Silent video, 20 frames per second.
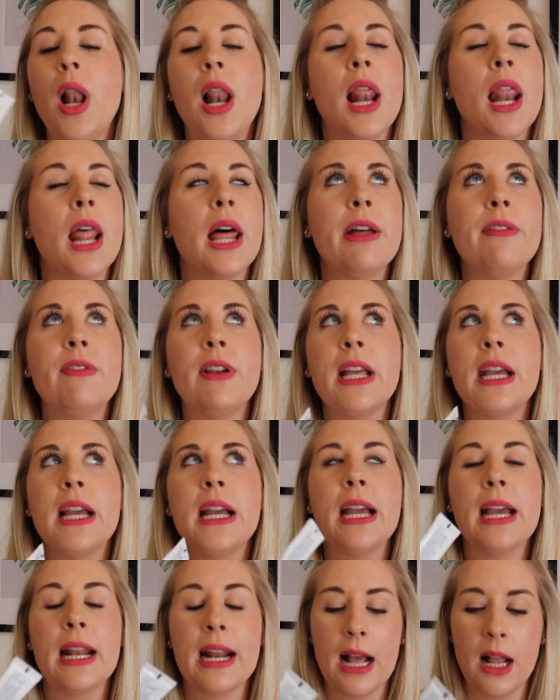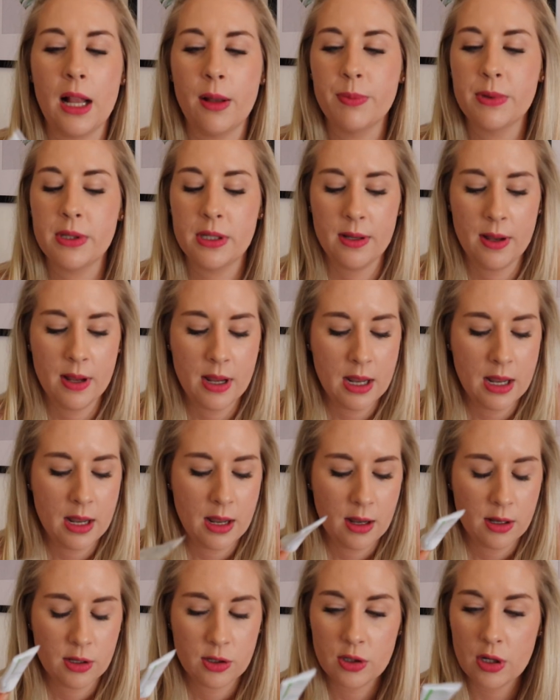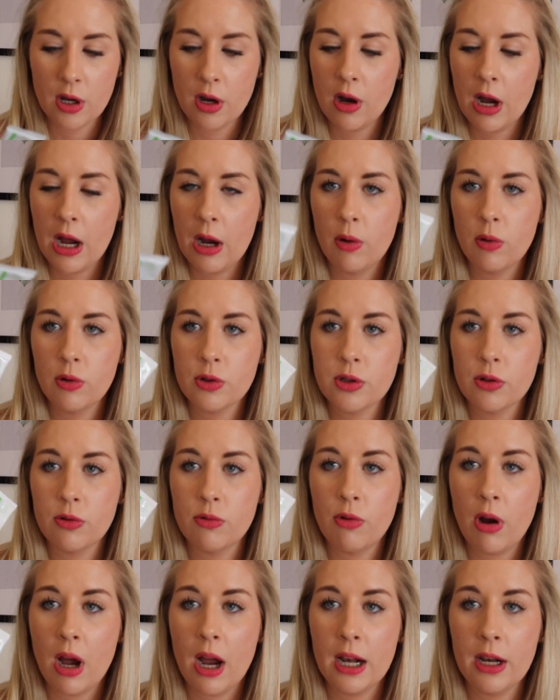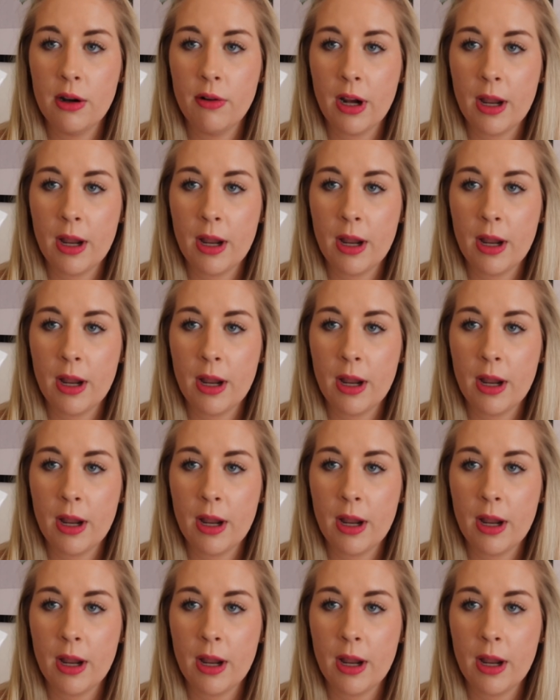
lovely, it helps. So I also highly